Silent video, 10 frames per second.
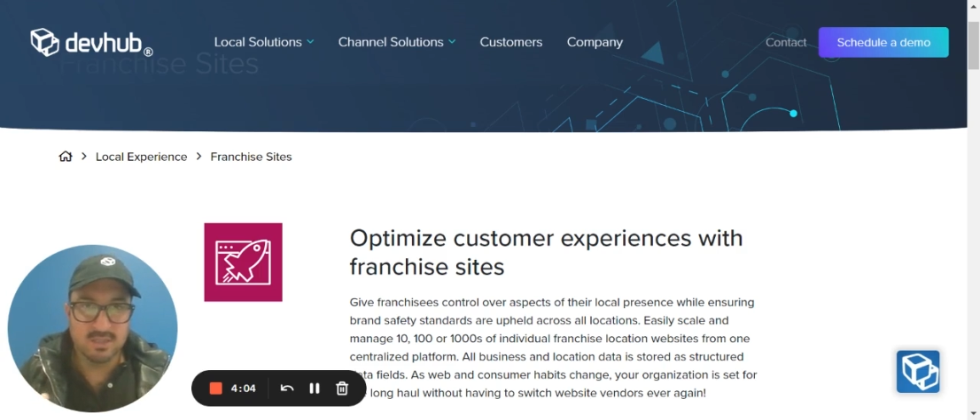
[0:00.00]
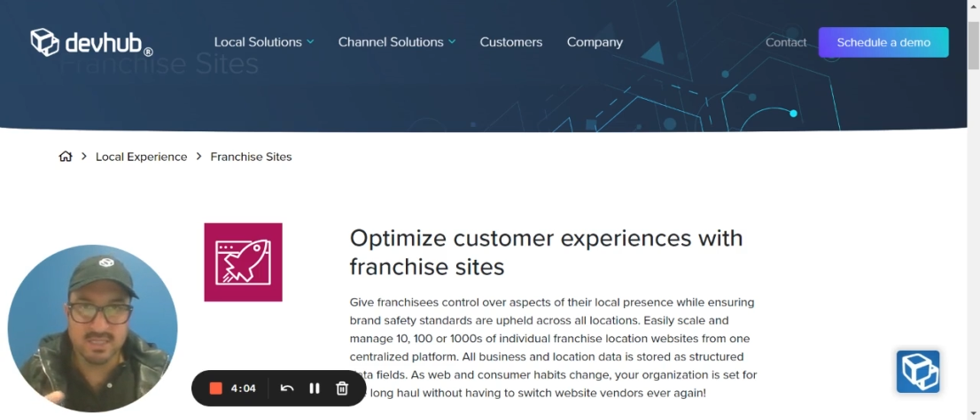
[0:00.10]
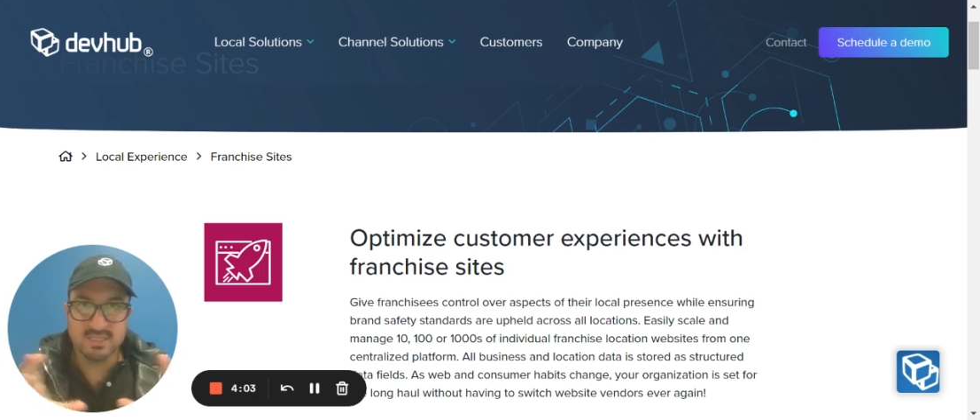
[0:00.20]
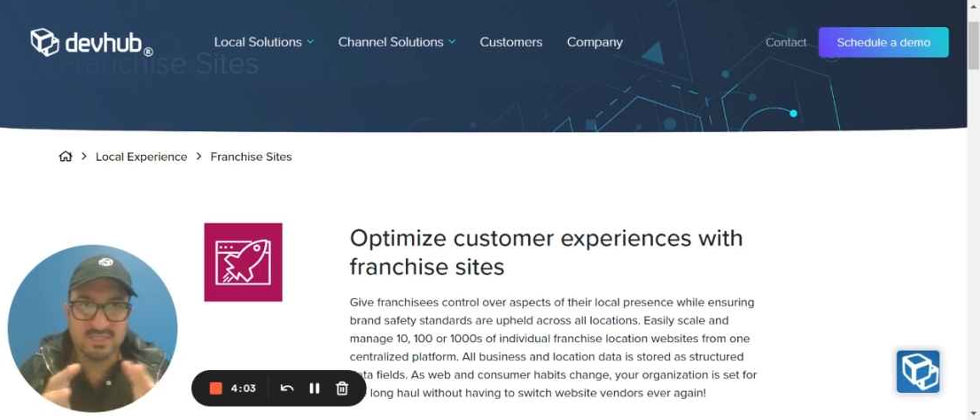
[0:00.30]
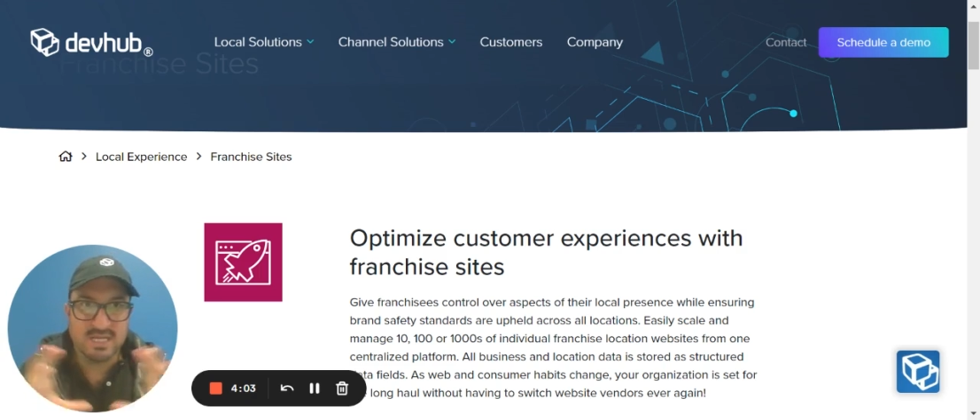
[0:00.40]

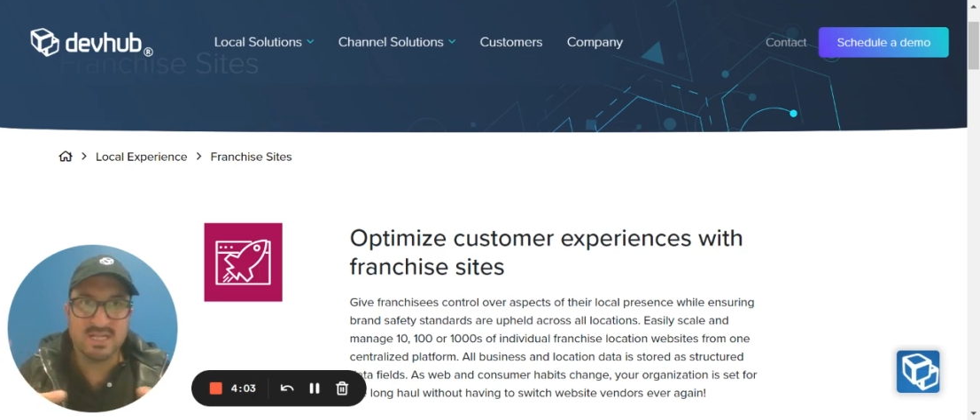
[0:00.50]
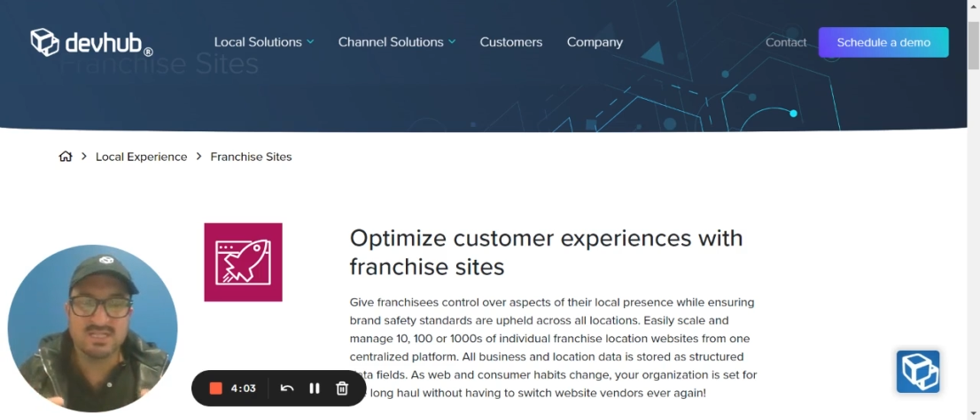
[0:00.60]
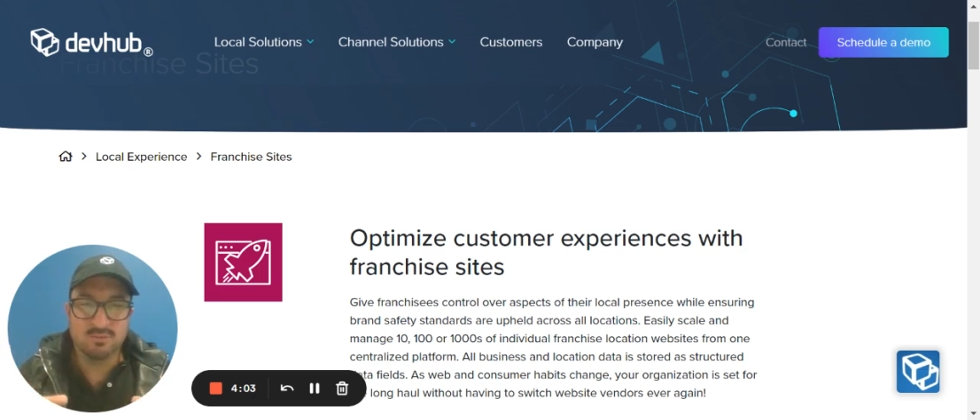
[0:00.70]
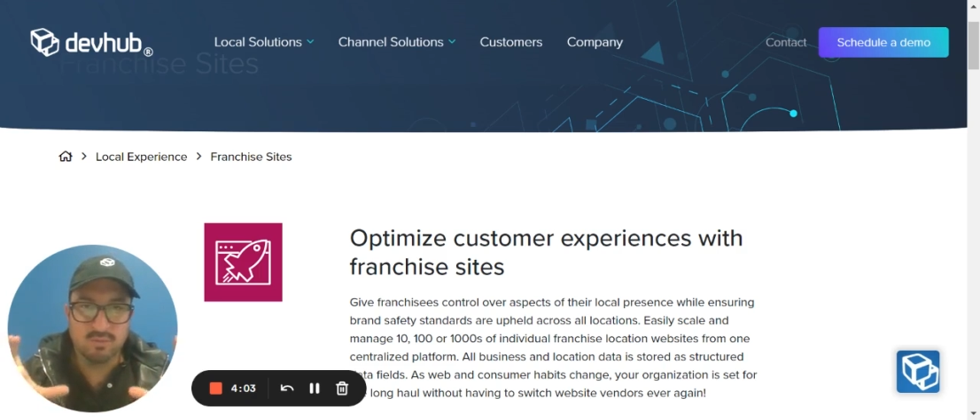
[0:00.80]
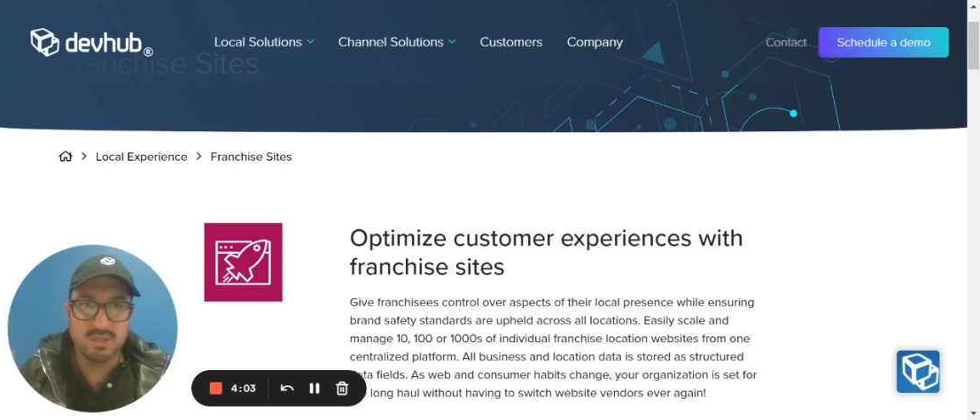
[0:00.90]
Like a site
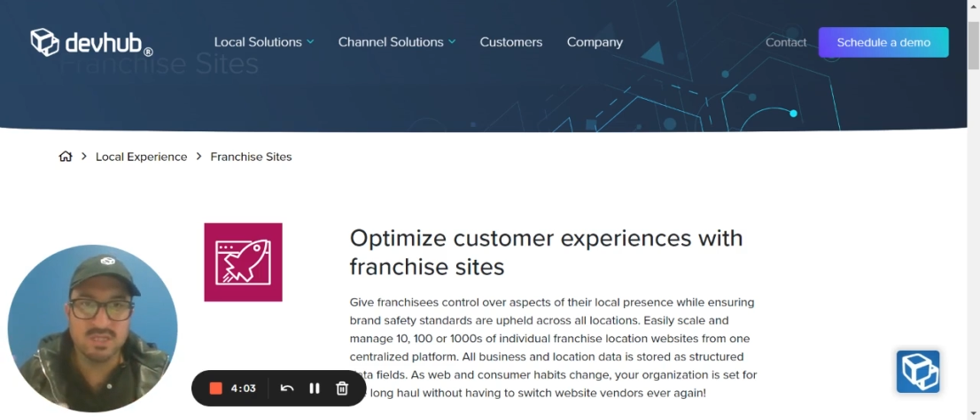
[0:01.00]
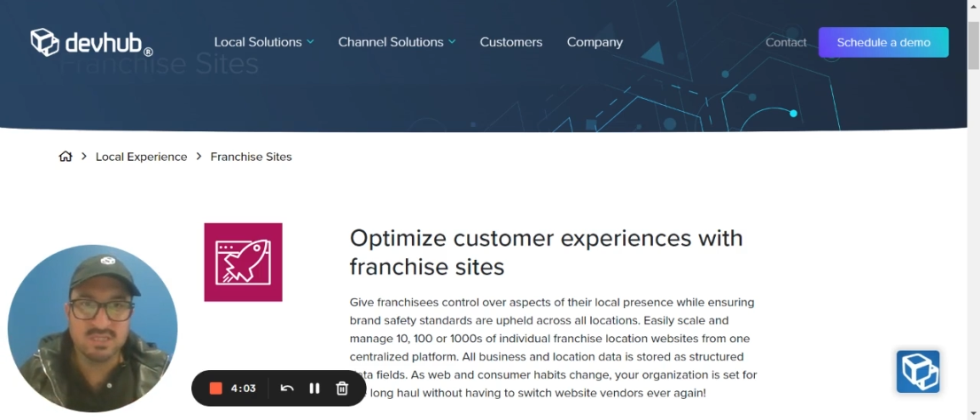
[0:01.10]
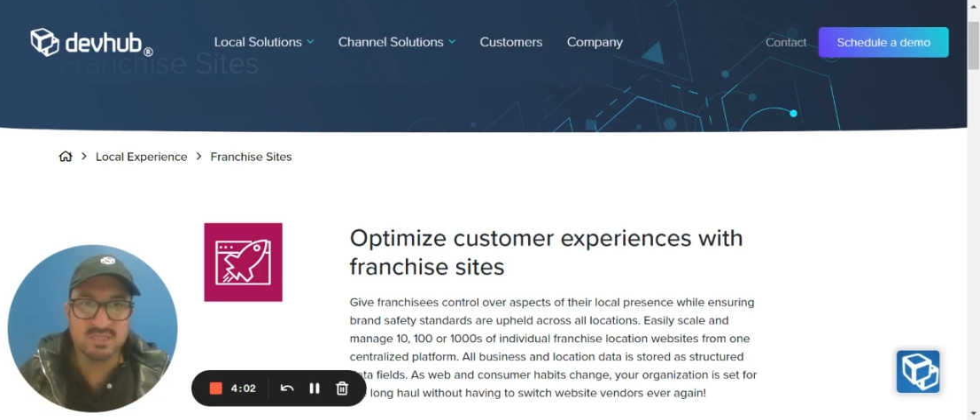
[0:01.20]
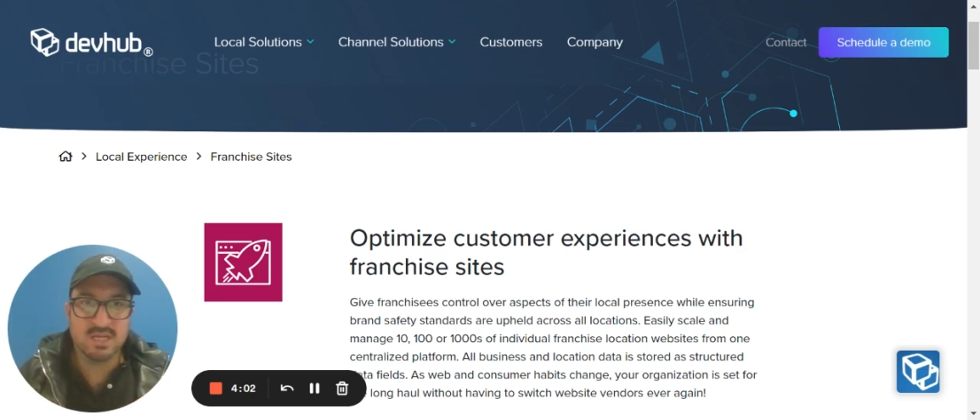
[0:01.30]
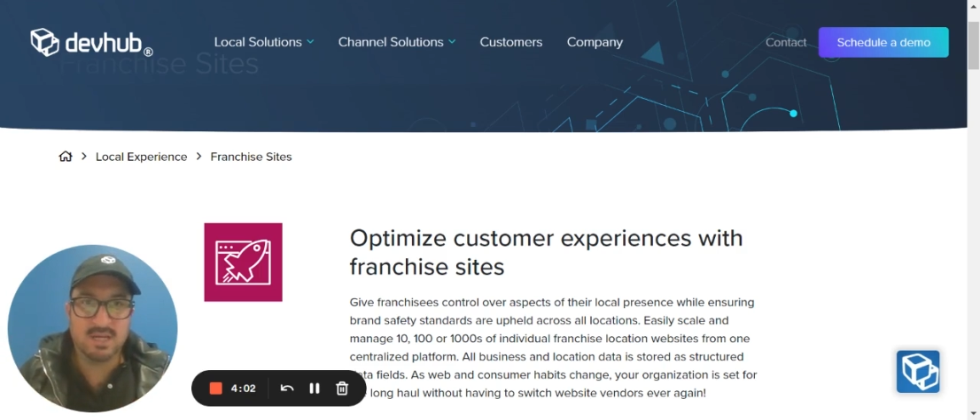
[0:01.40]
that's really
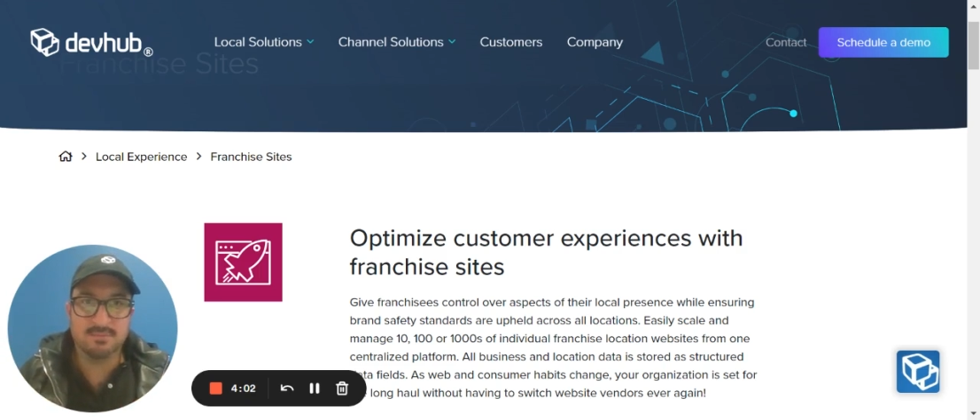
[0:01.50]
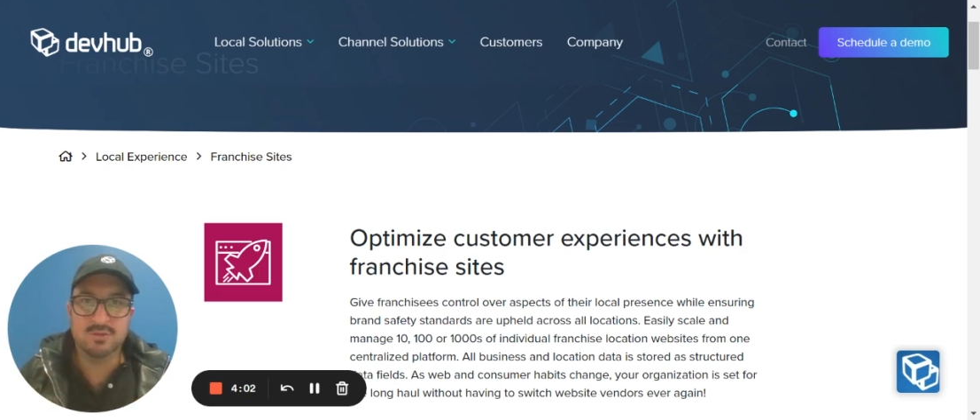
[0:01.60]
set up